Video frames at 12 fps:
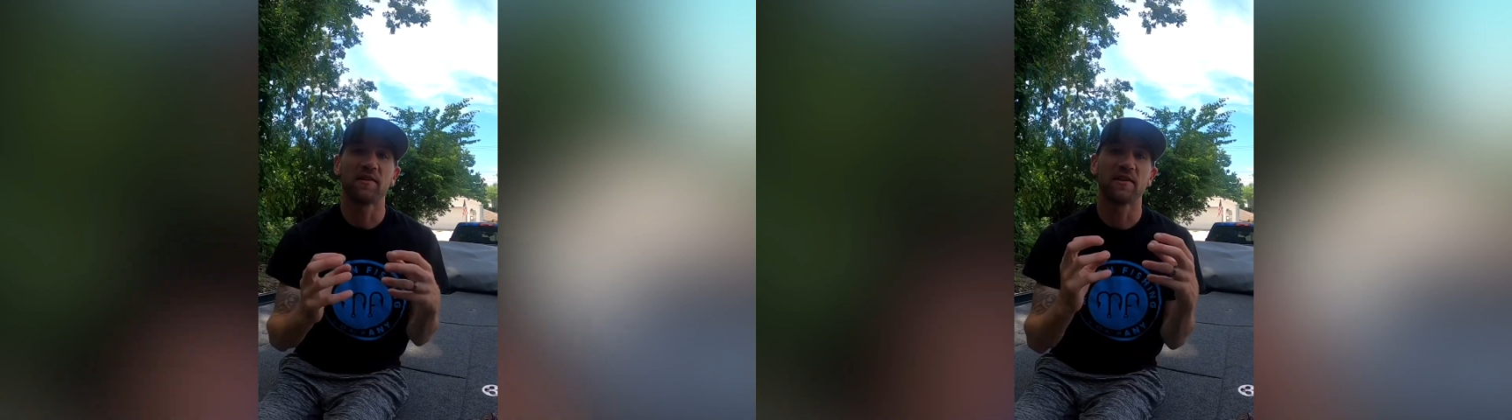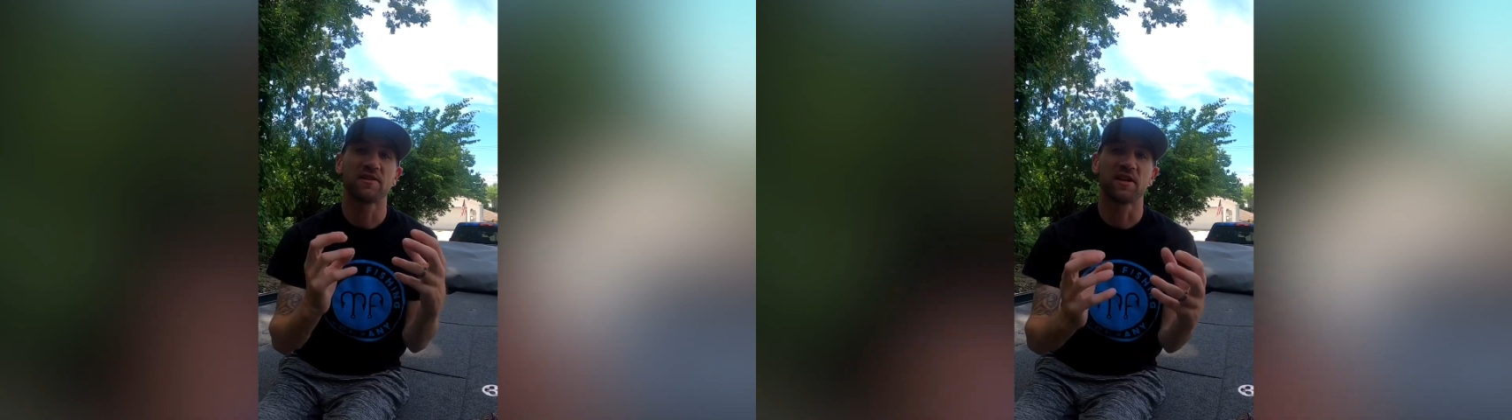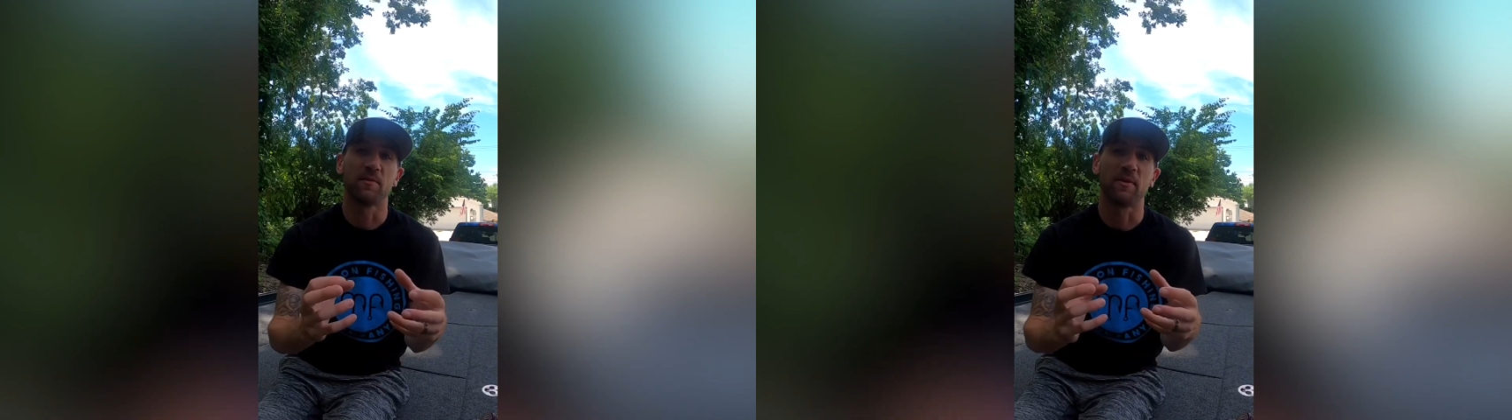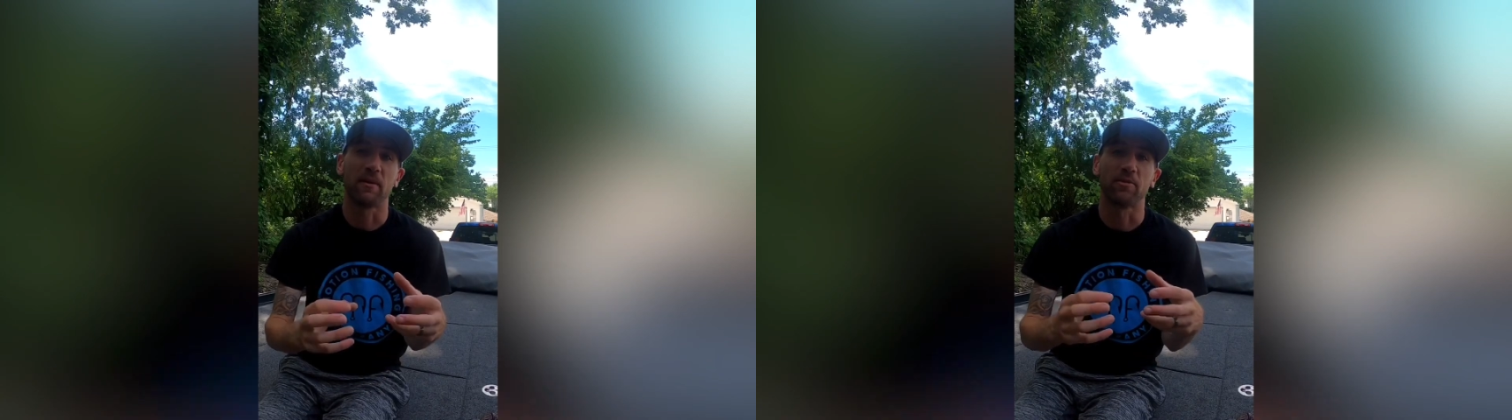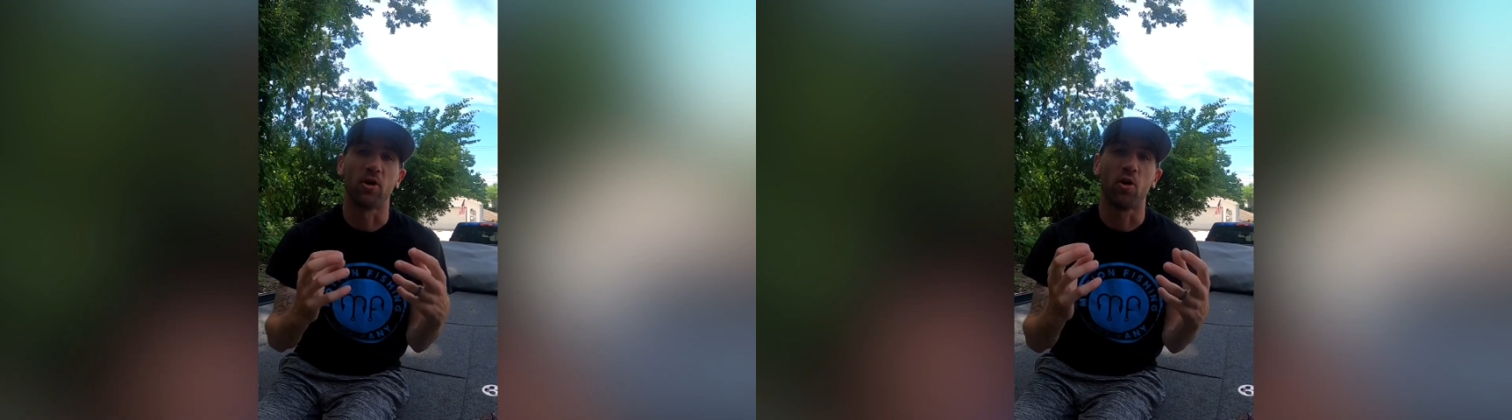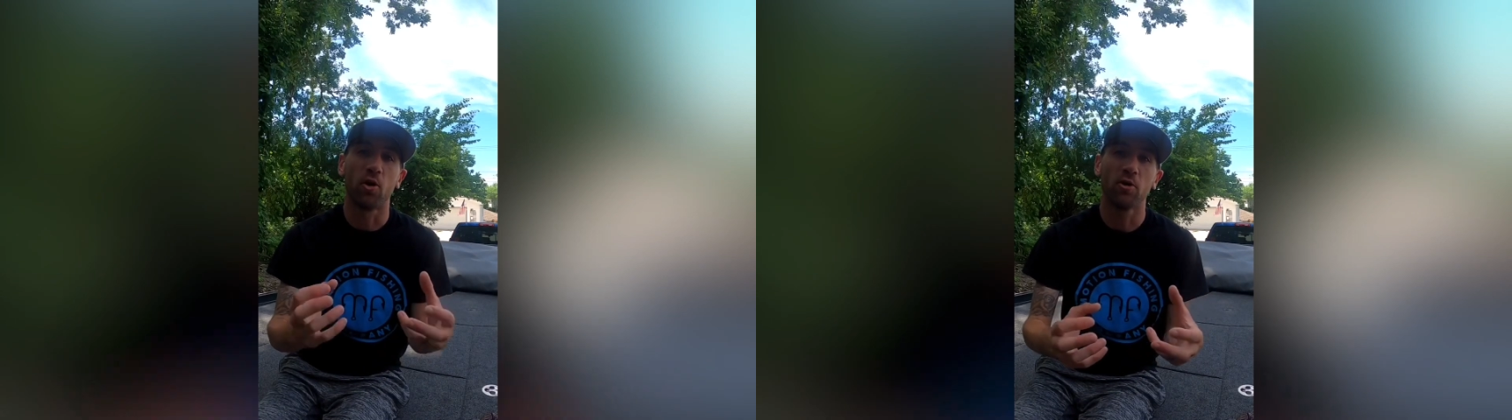that's going to be able to
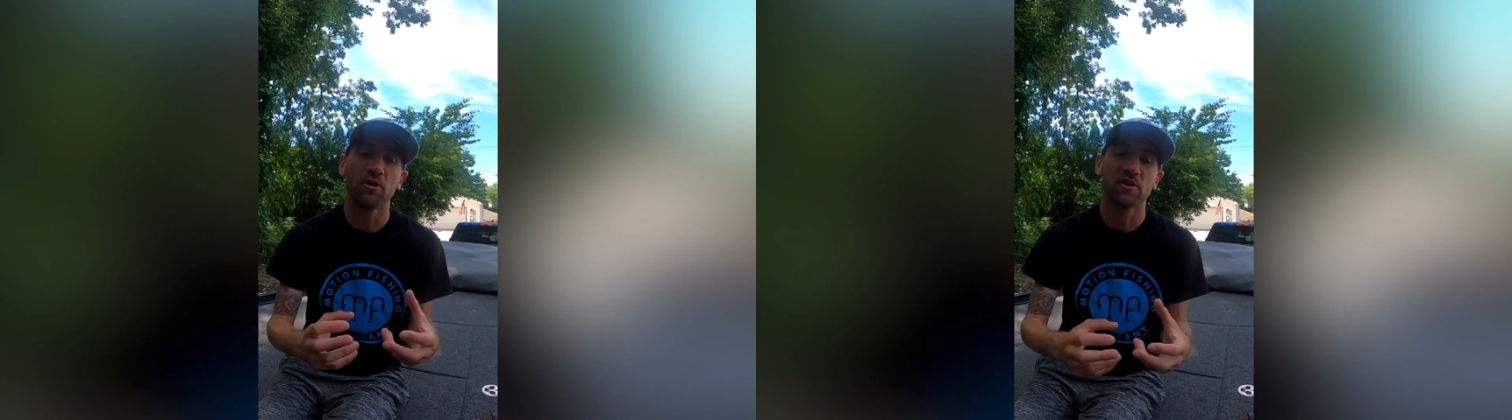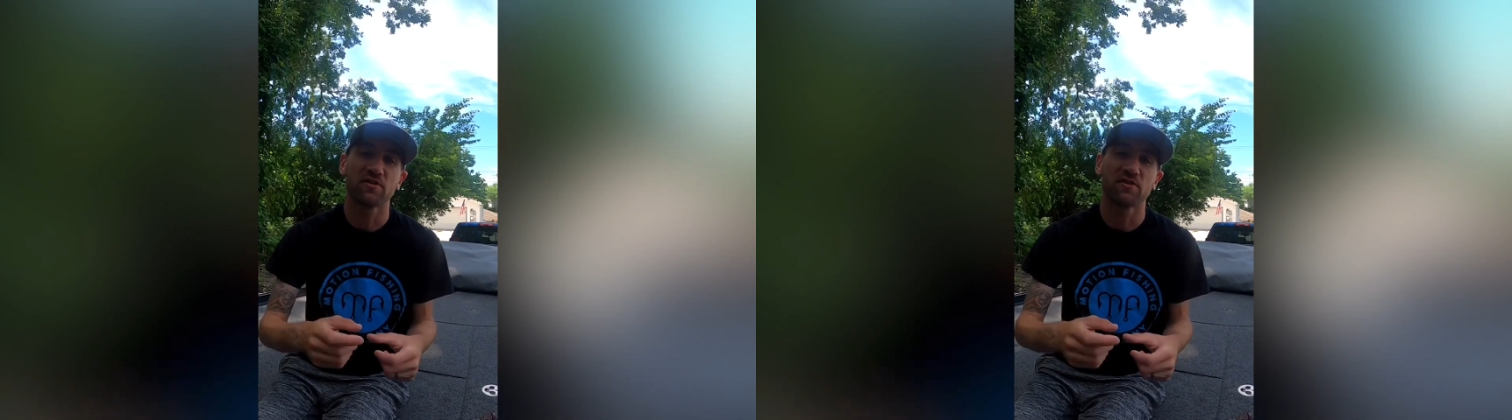hold those